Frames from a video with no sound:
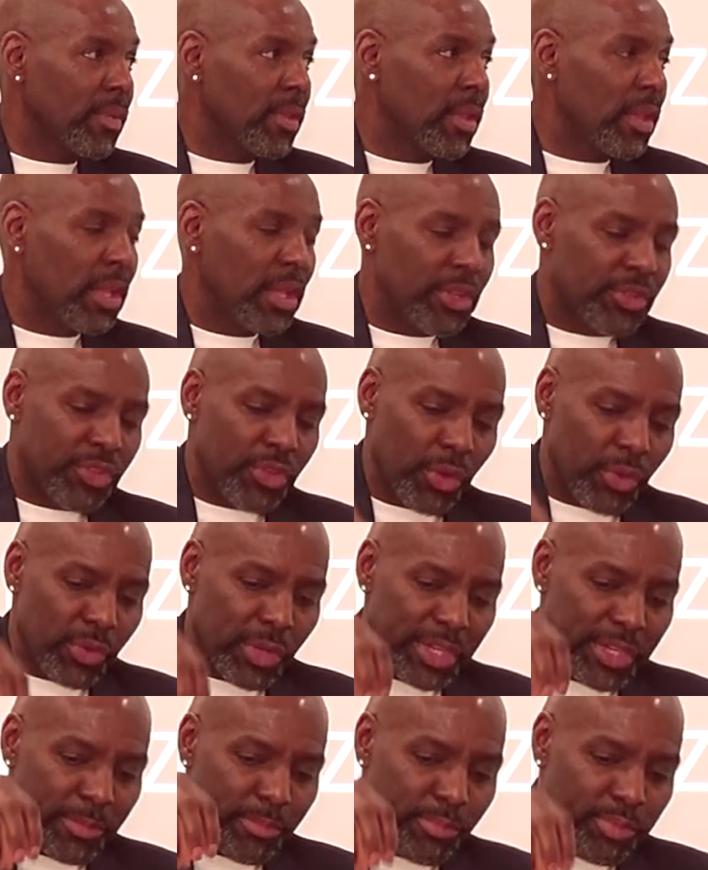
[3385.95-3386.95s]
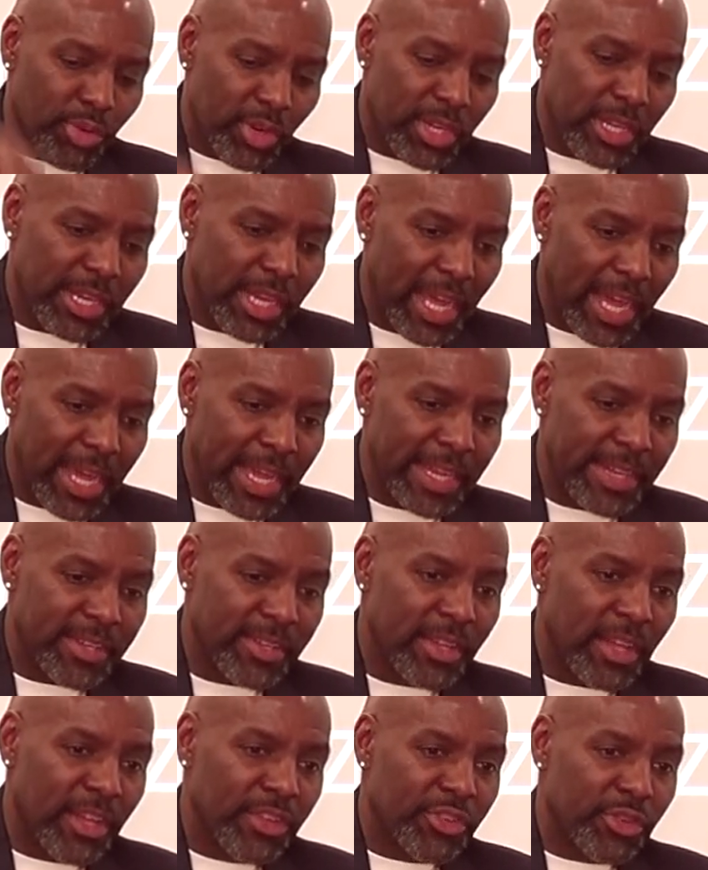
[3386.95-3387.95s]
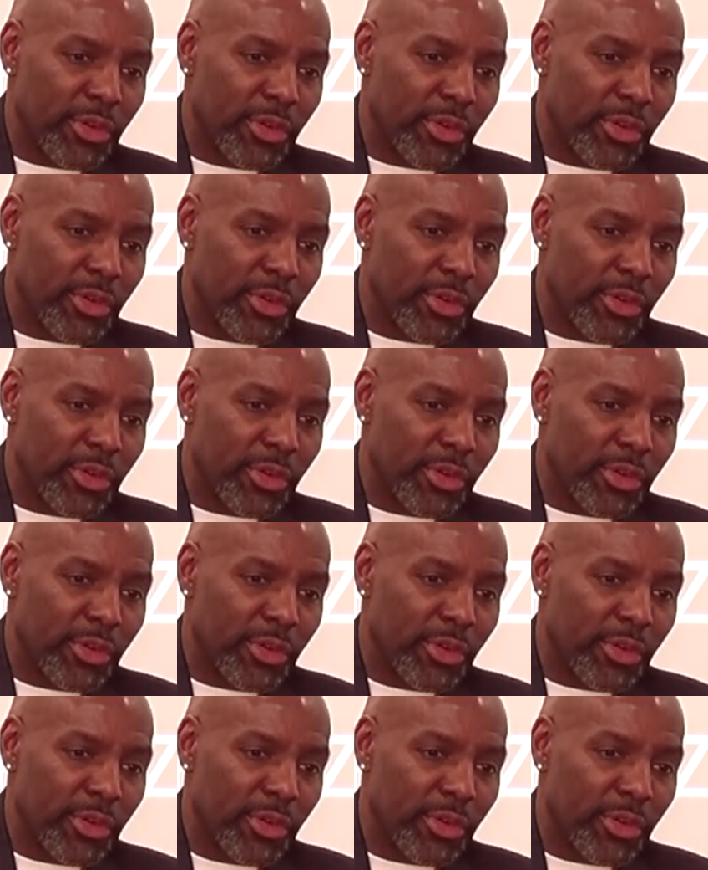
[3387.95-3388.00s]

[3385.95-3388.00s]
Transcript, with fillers: Mm-hmm. So it's Brooklyn Heights.